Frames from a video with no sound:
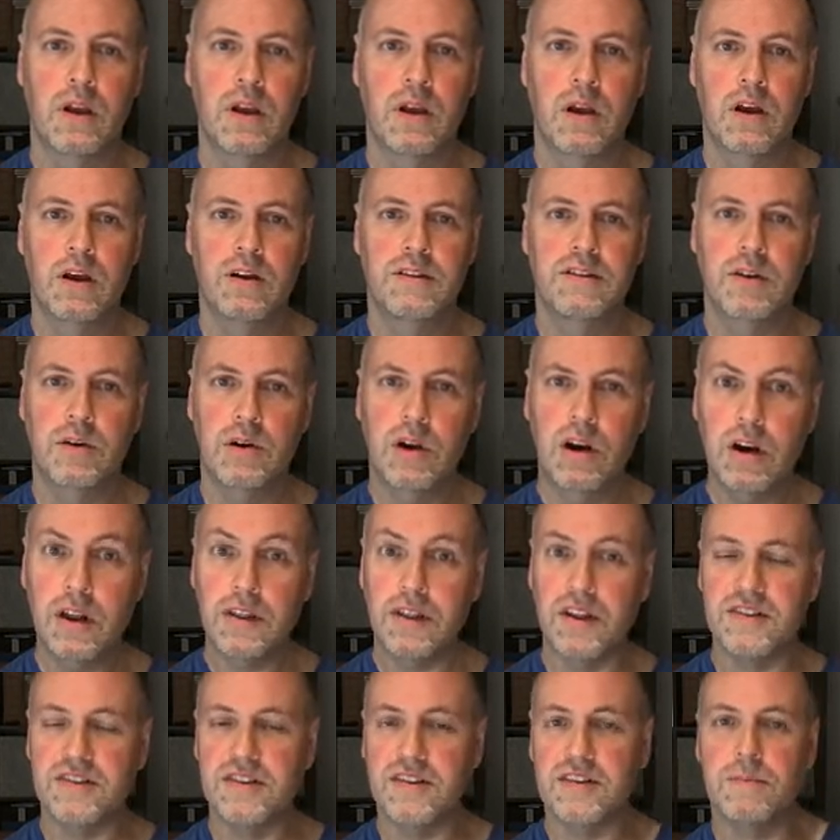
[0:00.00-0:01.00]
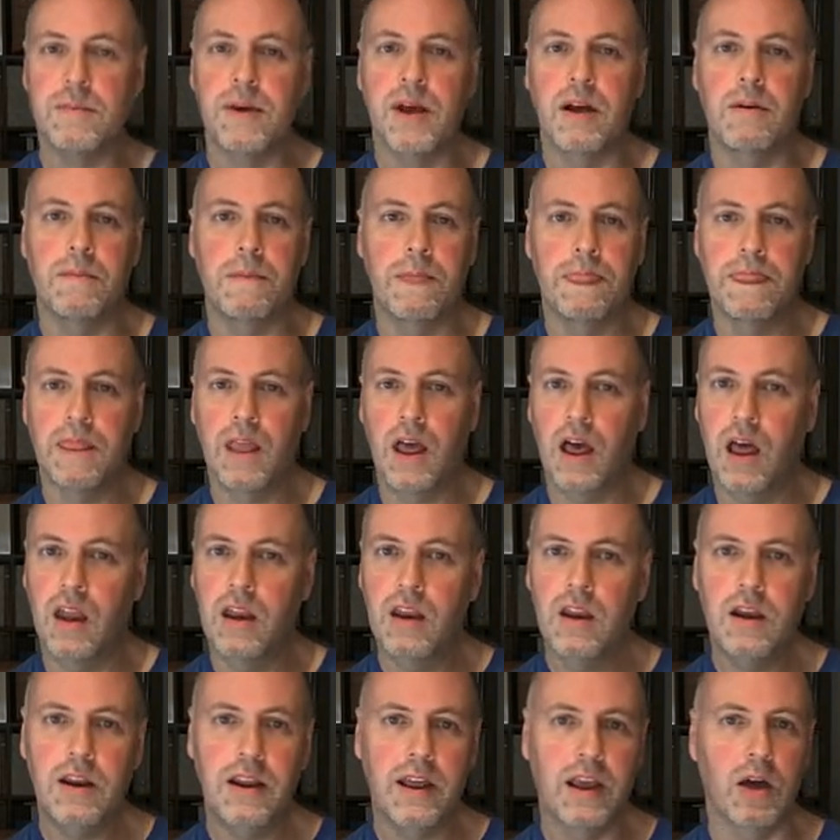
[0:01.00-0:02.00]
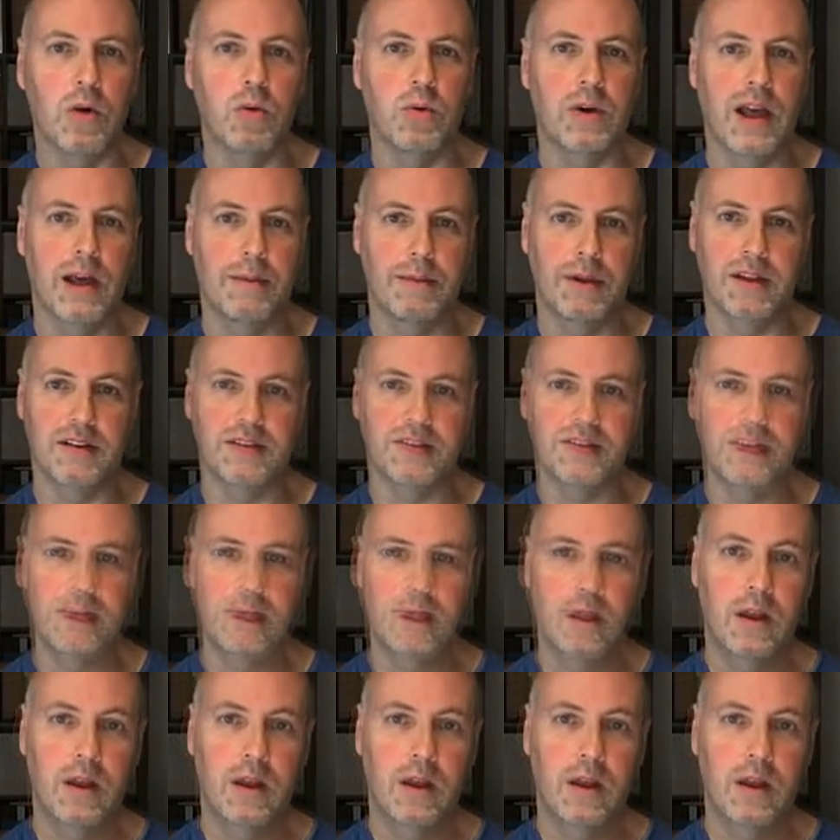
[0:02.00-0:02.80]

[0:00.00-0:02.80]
So a lot of this is about unlearning old habits,